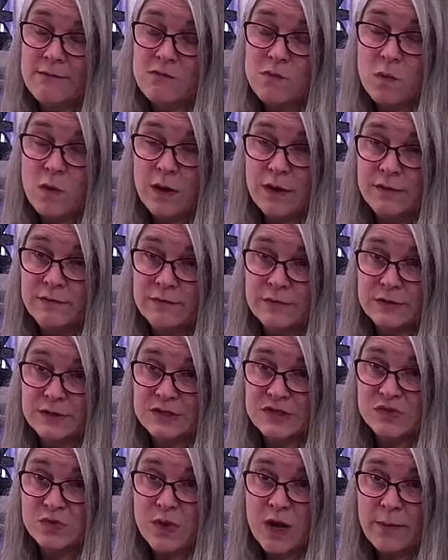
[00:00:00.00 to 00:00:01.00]
have one for
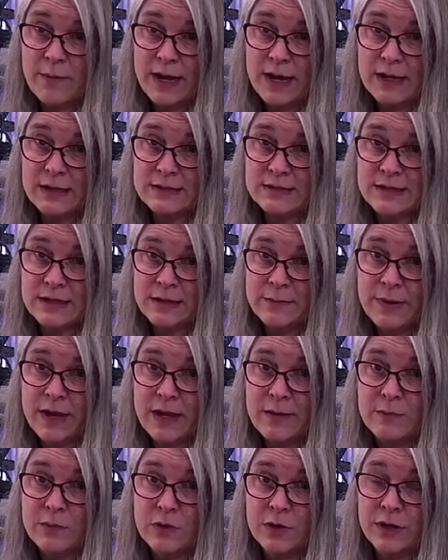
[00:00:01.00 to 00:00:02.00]
a swell box on a
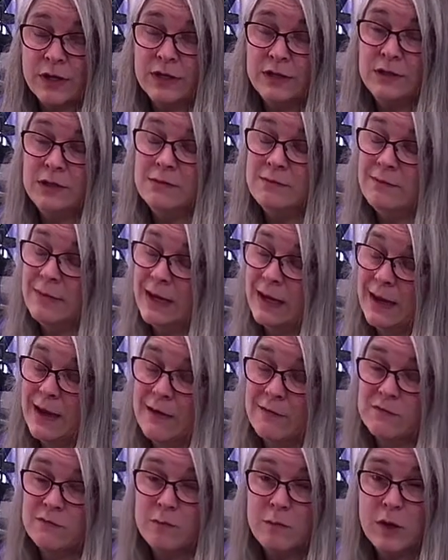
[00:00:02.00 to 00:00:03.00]
pipe organ. You may
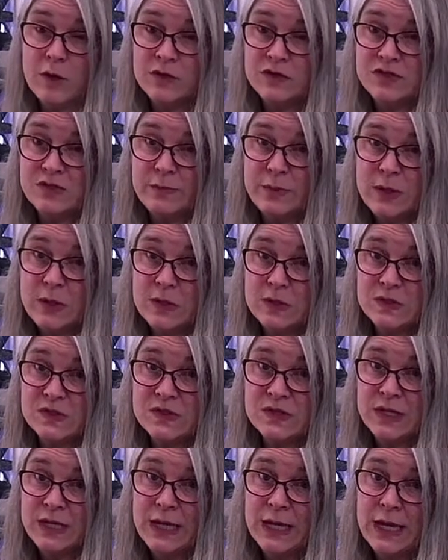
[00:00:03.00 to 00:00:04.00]
have
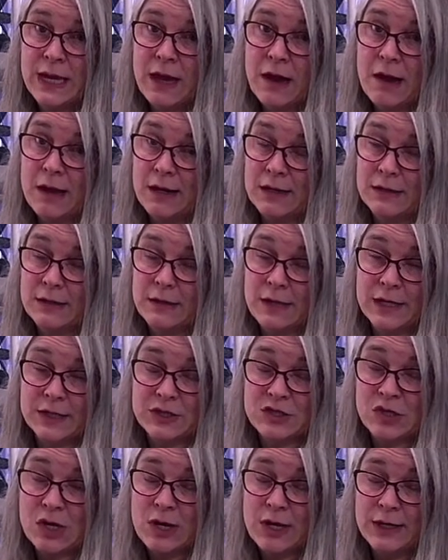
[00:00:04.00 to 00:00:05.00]
multiples. On an
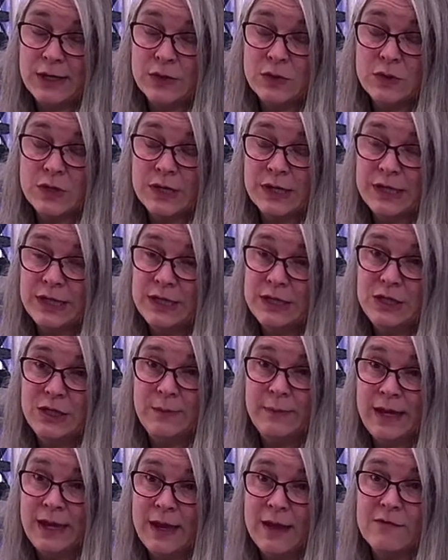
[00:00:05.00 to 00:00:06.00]
electronic organ,
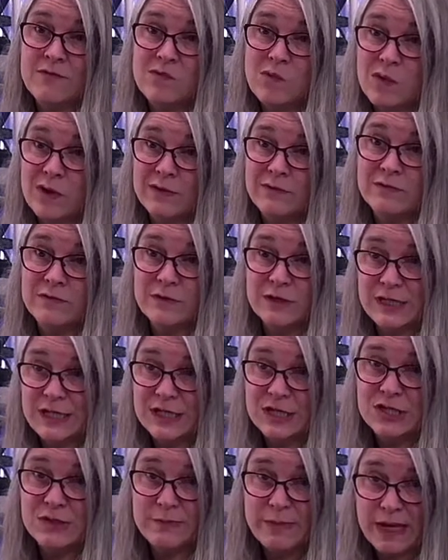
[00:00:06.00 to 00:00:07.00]
you may have one for
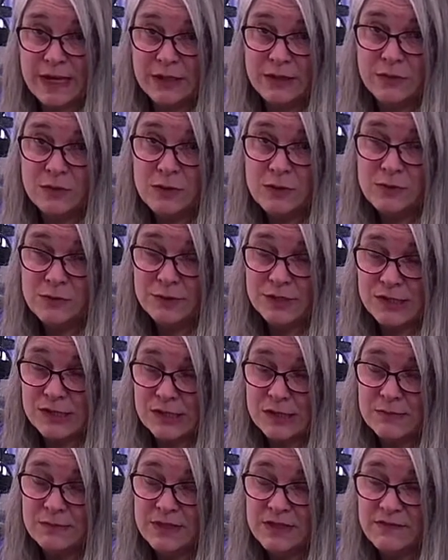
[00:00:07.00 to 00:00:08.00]
each manual,
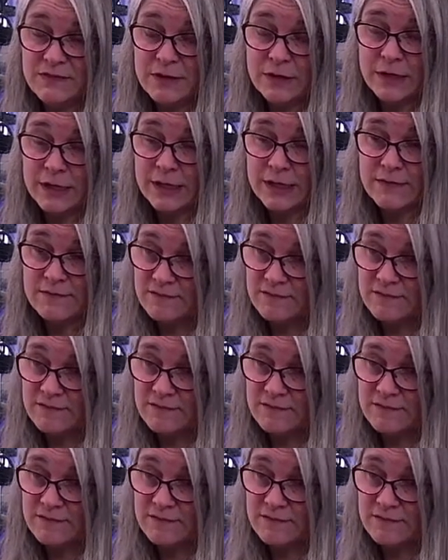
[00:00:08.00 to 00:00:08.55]
which can be very